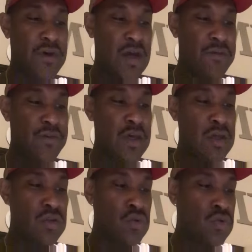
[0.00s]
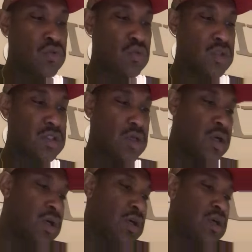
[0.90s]
five values, which
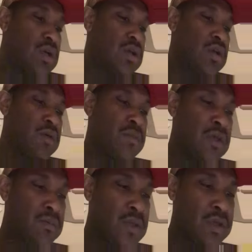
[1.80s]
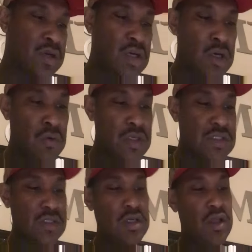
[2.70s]
are commitment,
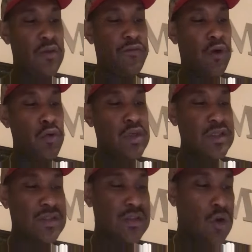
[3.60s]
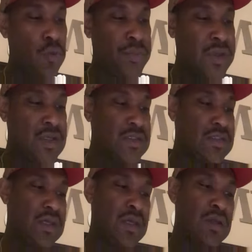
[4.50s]
courage, focus,
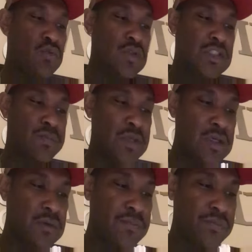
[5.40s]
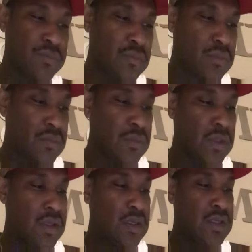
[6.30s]
openness, and respect.
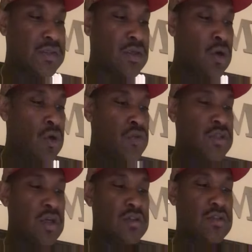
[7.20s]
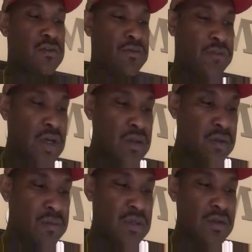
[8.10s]
Its goals are to
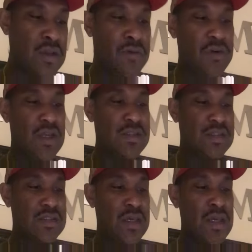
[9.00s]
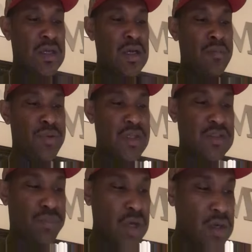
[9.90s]
develop, deliver, and sustain complex
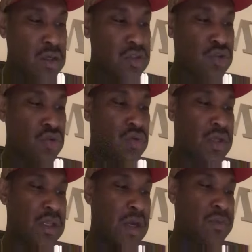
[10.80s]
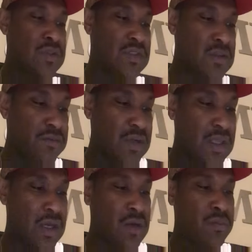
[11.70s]
products through collaborative
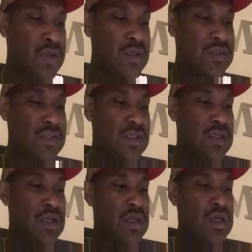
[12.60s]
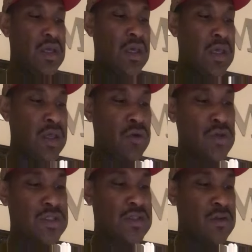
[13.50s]
accountability and
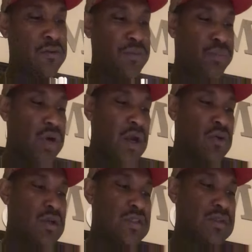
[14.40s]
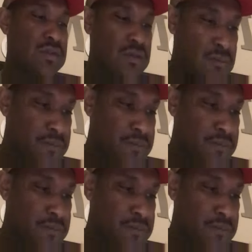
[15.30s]
iterative progresses